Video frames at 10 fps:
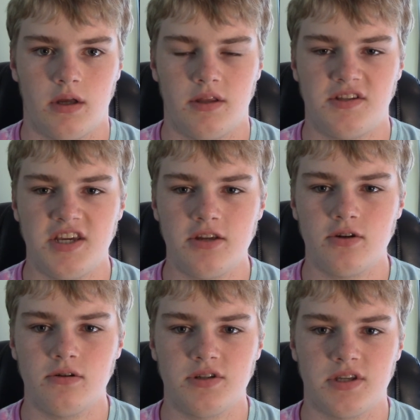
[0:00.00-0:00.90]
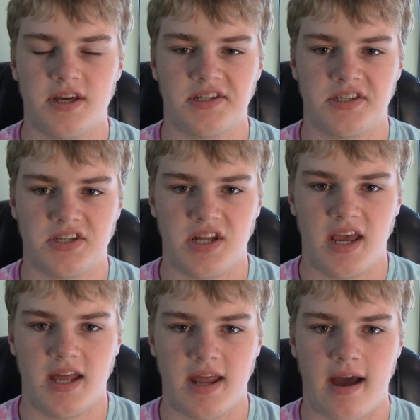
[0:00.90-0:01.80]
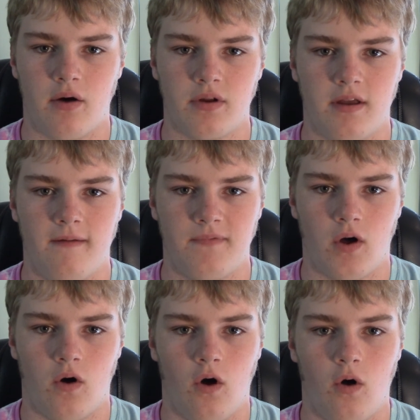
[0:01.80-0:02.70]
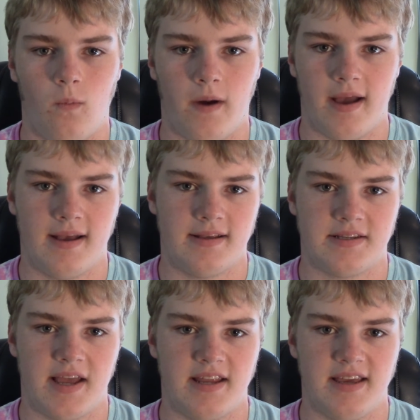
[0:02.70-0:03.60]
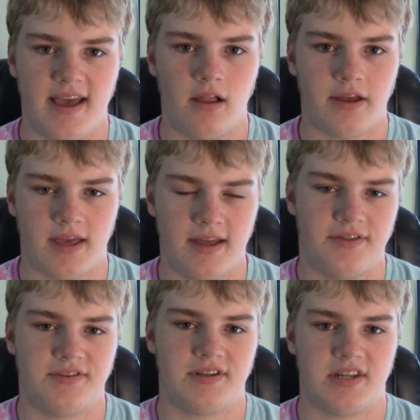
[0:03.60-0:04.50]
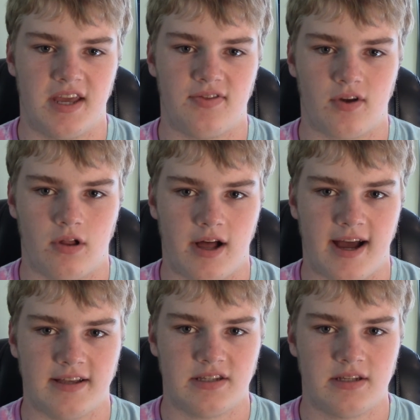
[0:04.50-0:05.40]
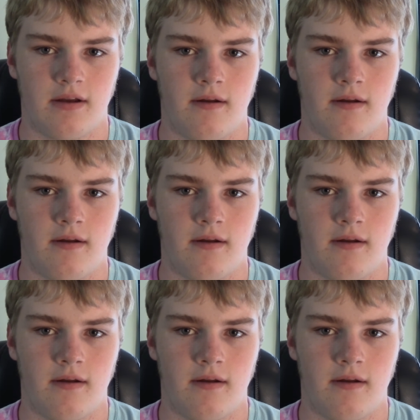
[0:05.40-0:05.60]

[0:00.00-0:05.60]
the teachers that stand out in the hallways and yell at kids to get to class.